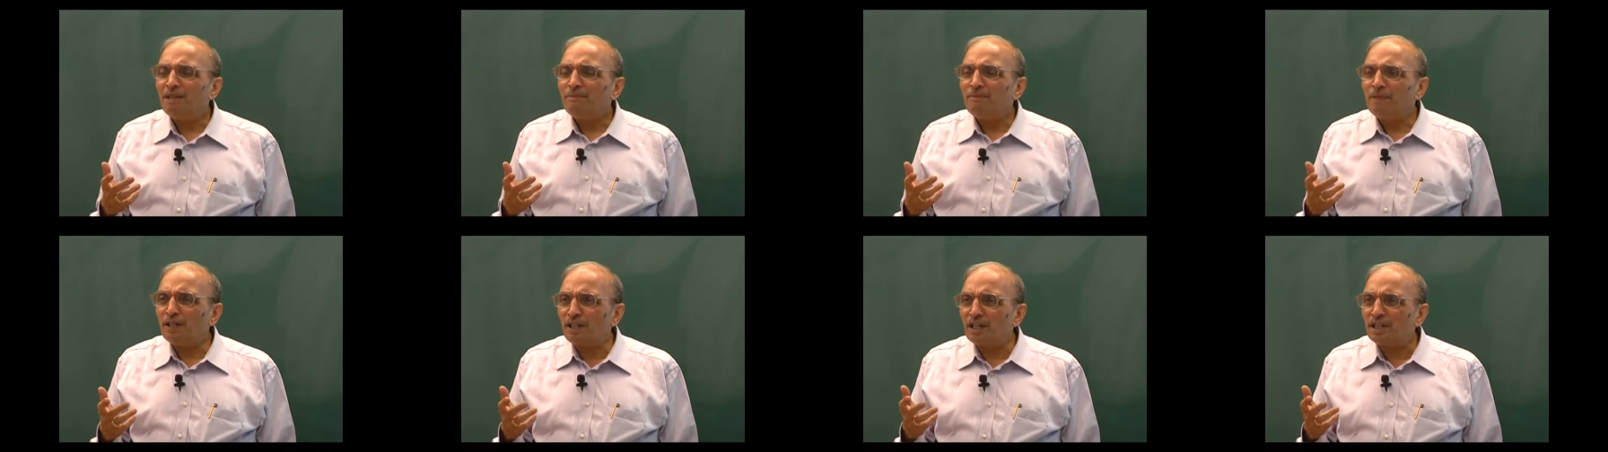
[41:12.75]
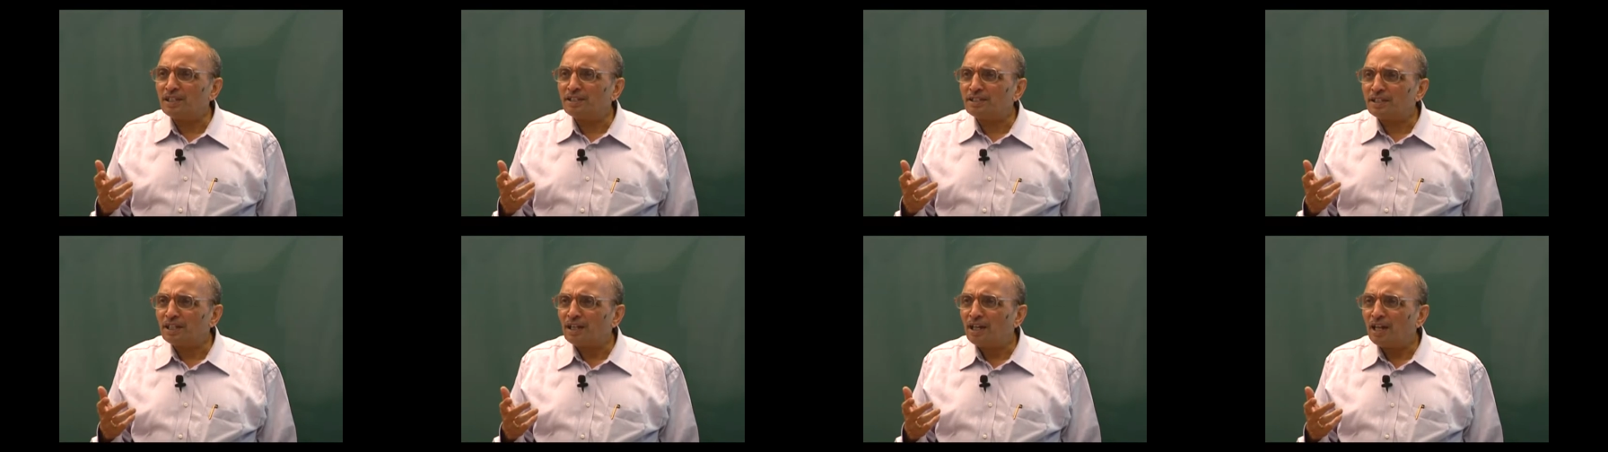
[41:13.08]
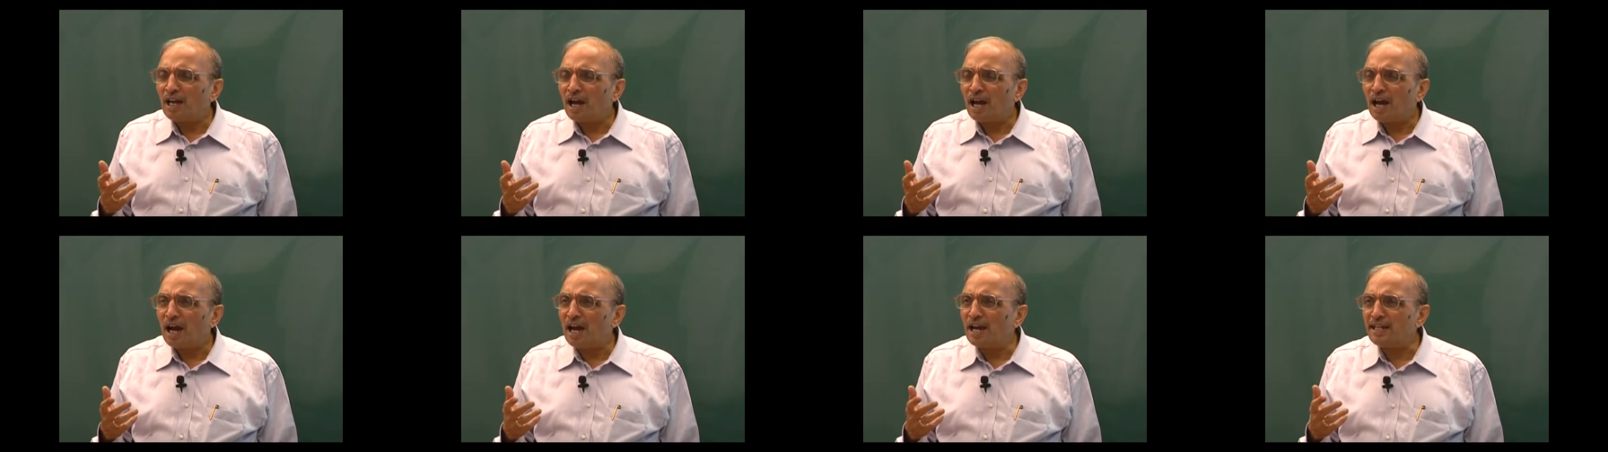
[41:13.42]
because
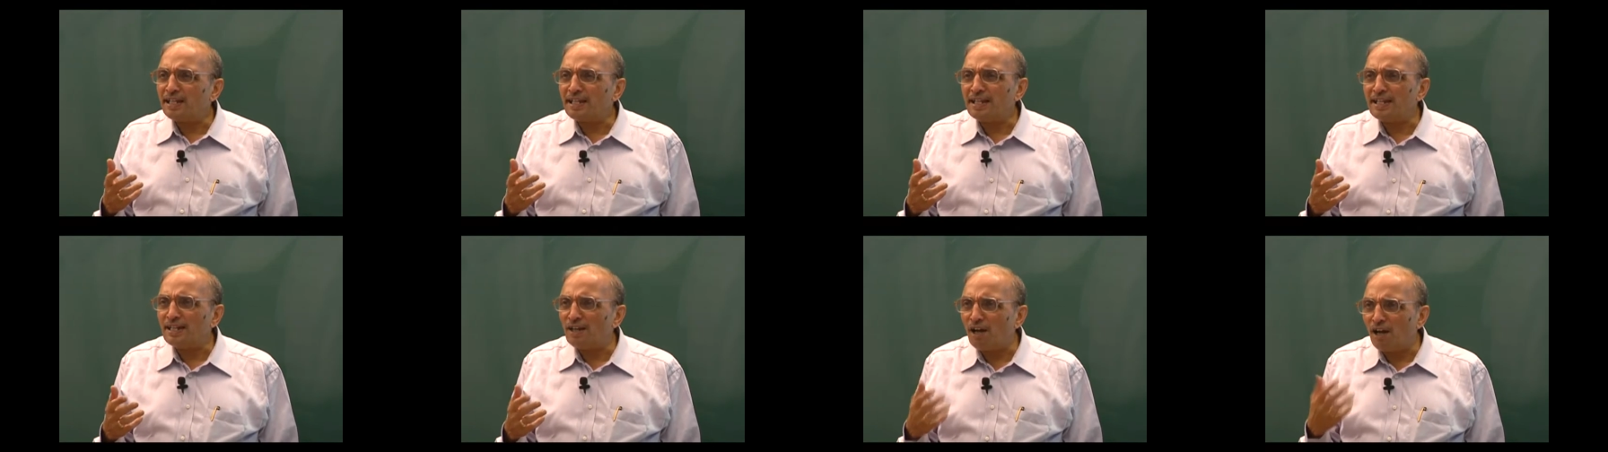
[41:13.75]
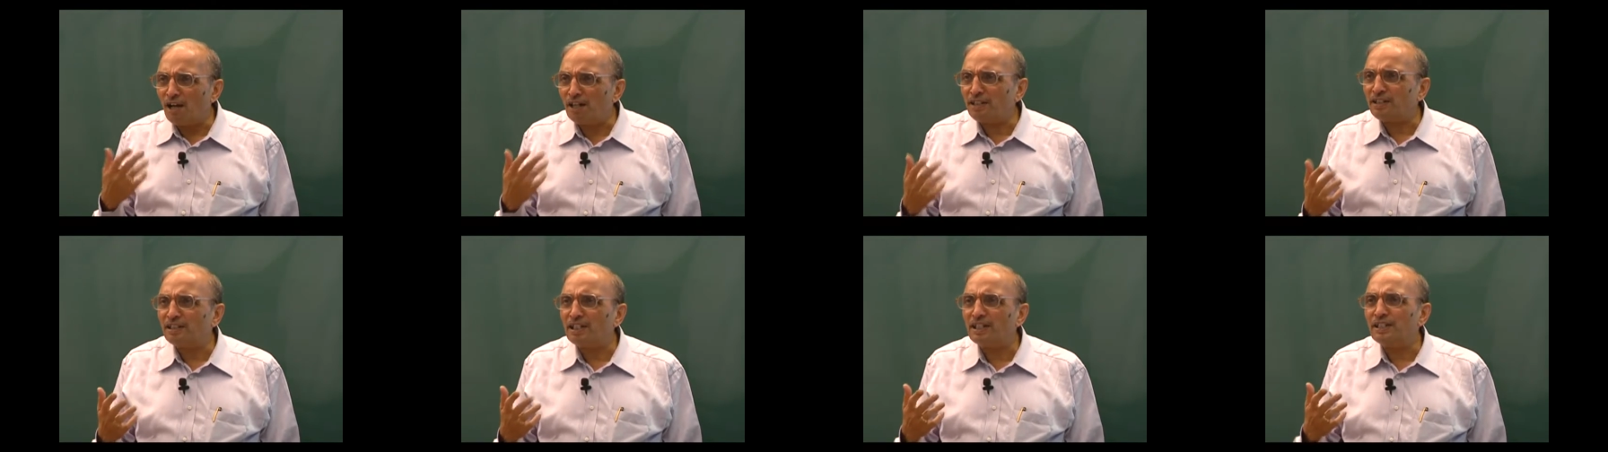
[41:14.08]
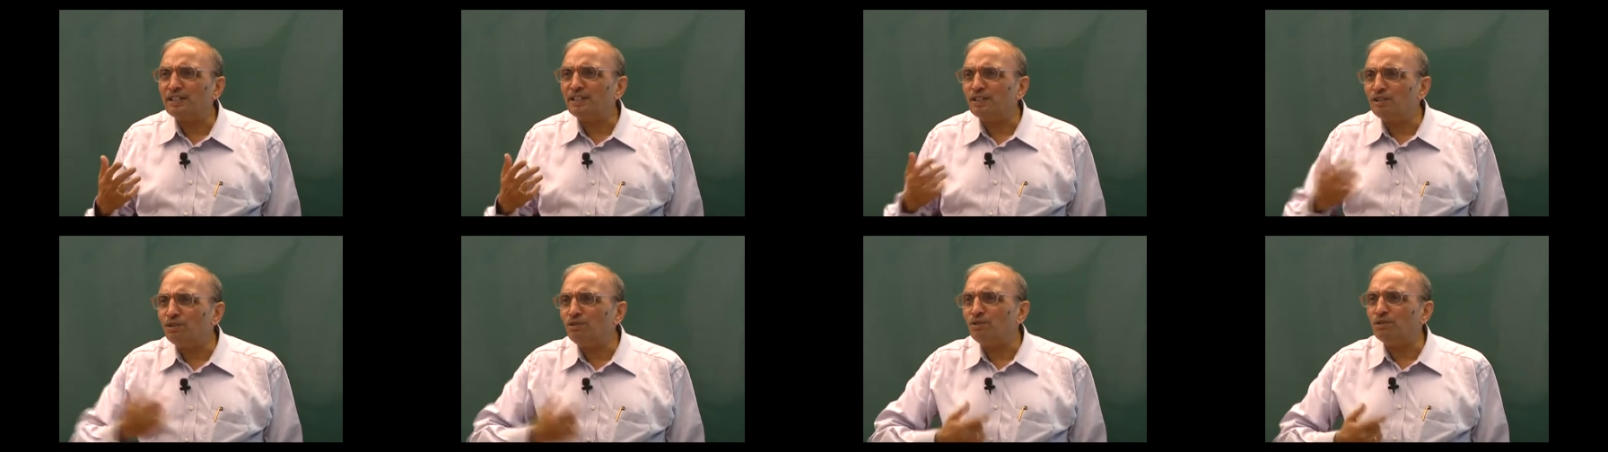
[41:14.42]
I cannot
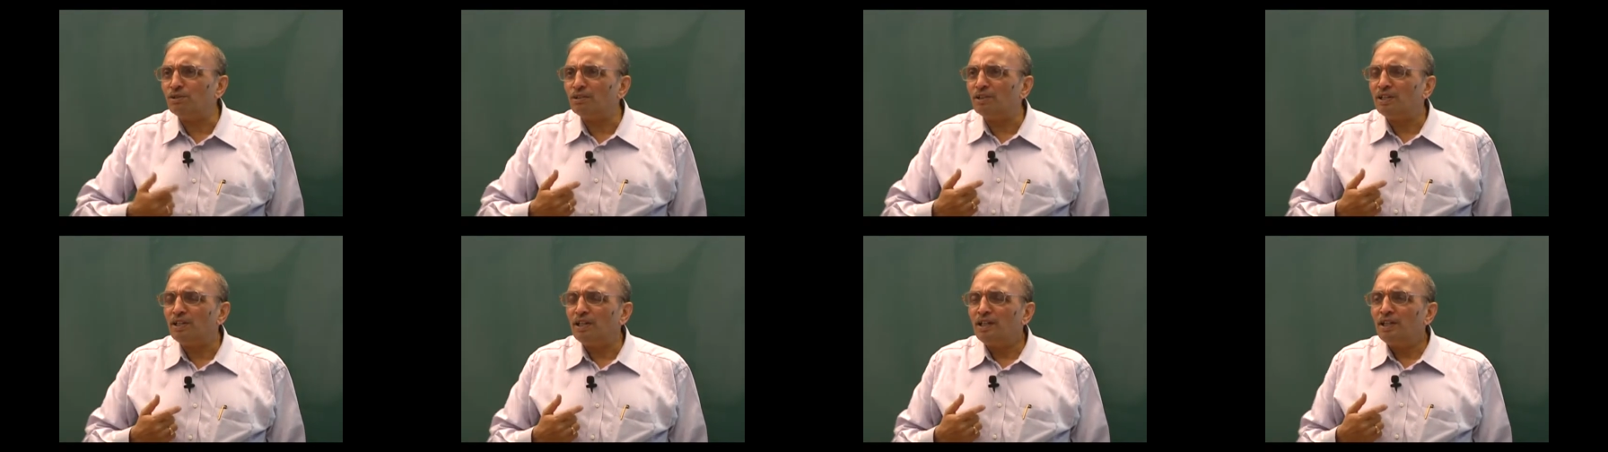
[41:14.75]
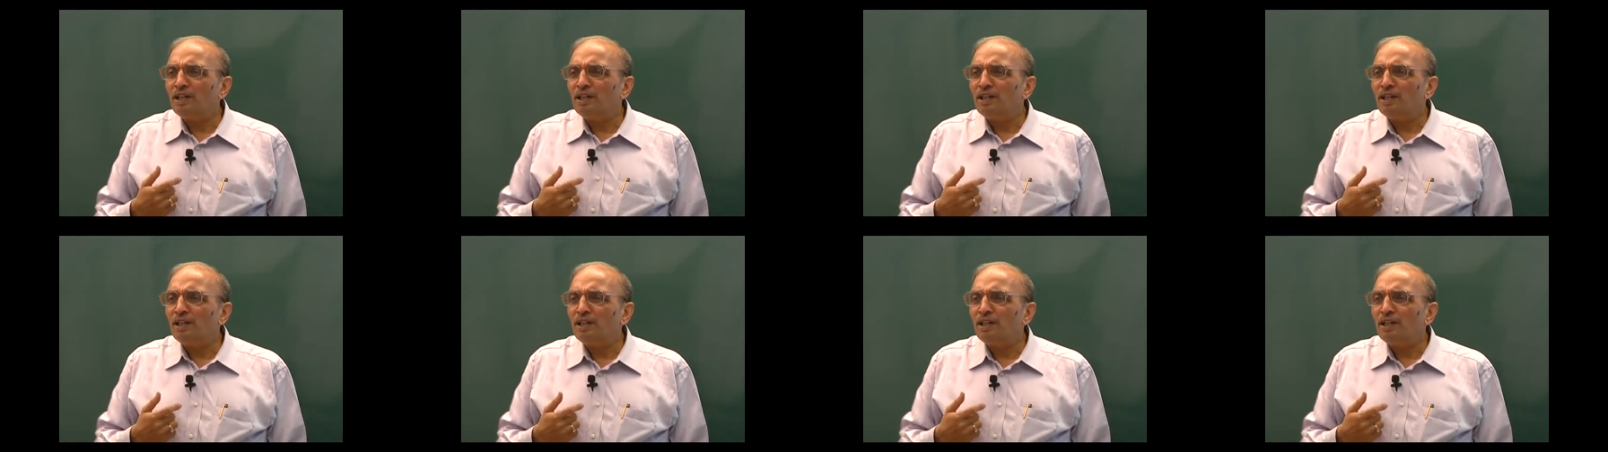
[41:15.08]
conclude